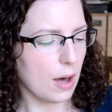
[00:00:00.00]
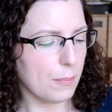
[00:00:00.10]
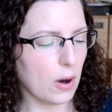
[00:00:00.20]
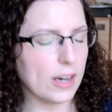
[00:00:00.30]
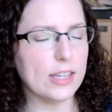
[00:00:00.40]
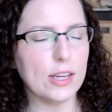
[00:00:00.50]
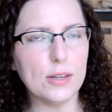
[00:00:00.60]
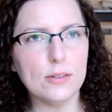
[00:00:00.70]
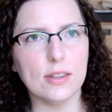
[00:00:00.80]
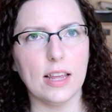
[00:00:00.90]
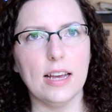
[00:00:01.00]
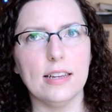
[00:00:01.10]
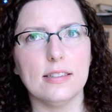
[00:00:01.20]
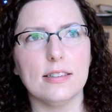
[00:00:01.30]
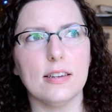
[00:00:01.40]
But I used
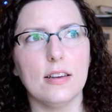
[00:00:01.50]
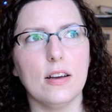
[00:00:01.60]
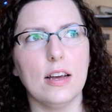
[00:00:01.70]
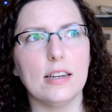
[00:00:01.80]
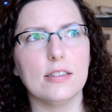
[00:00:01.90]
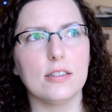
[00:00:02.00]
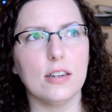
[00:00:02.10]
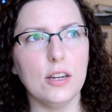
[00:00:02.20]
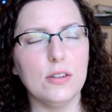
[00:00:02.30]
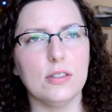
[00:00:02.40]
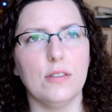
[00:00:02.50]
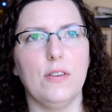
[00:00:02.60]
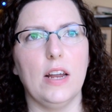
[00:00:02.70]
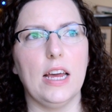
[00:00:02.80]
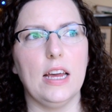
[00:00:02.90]
this
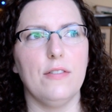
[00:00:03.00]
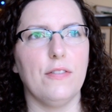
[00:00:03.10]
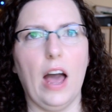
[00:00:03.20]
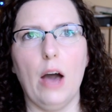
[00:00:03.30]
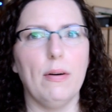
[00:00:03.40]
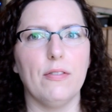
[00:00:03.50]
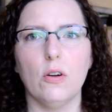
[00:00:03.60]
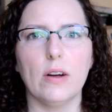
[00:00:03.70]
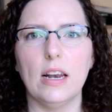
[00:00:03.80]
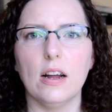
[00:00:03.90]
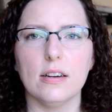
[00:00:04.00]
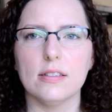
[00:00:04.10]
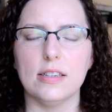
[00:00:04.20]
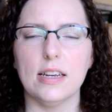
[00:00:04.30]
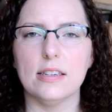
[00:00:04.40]
exclusively for however long it
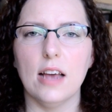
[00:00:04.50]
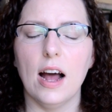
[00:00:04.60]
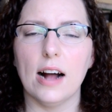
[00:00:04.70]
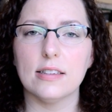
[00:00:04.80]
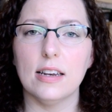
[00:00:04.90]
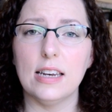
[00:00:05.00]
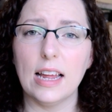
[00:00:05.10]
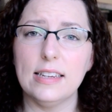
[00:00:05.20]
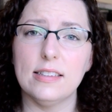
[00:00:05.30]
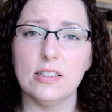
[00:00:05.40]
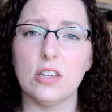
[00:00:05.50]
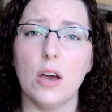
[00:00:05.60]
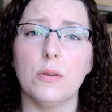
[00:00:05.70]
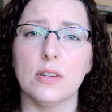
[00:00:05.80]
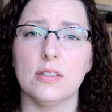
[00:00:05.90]
lasted as a lazy
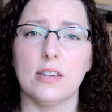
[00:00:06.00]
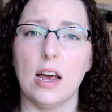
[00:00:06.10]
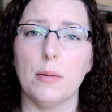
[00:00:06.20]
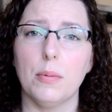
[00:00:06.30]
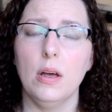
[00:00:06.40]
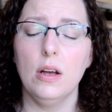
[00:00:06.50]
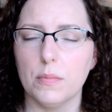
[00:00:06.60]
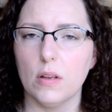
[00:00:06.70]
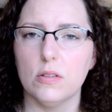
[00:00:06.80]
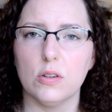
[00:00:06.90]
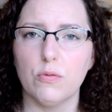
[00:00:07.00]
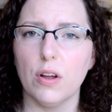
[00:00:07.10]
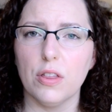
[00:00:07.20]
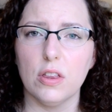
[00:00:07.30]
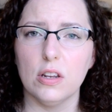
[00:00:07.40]
toner step. So
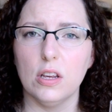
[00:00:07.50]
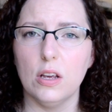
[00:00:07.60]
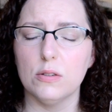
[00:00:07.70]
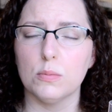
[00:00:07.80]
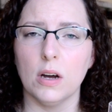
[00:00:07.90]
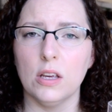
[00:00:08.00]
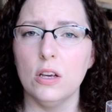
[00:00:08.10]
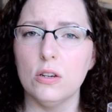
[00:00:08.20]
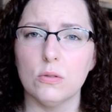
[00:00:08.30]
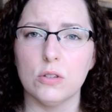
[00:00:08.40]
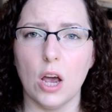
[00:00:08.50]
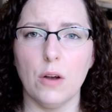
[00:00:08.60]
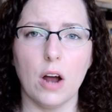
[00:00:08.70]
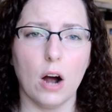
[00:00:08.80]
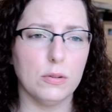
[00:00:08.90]
rather than use my usual
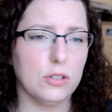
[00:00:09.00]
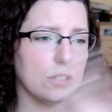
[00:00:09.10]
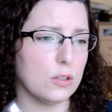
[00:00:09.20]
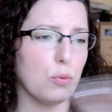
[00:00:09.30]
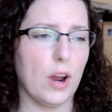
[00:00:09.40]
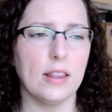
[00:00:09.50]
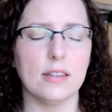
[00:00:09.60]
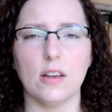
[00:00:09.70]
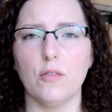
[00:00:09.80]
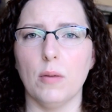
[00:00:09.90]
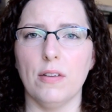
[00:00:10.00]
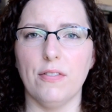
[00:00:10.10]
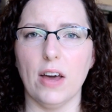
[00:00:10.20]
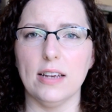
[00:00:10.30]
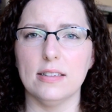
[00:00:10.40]
toner, I was just spraying this over my
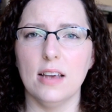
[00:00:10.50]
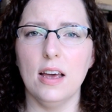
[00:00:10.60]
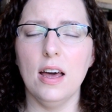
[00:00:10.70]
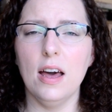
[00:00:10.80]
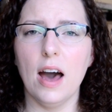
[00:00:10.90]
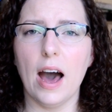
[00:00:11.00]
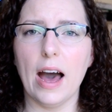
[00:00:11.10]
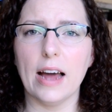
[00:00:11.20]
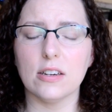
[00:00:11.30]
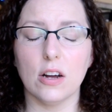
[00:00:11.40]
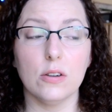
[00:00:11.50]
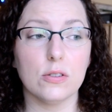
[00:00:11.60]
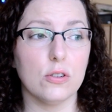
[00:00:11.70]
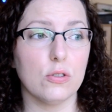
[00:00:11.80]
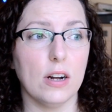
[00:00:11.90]
face. And I
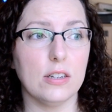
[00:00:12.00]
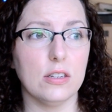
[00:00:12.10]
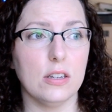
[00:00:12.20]
also tried